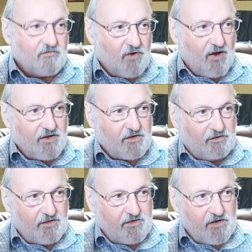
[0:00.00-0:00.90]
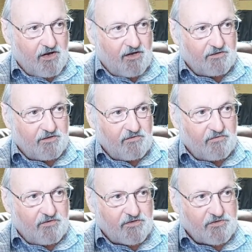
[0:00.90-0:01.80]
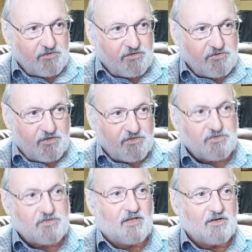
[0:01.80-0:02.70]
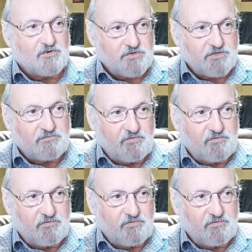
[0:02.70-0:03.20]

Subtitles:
I click on this adjust sliders to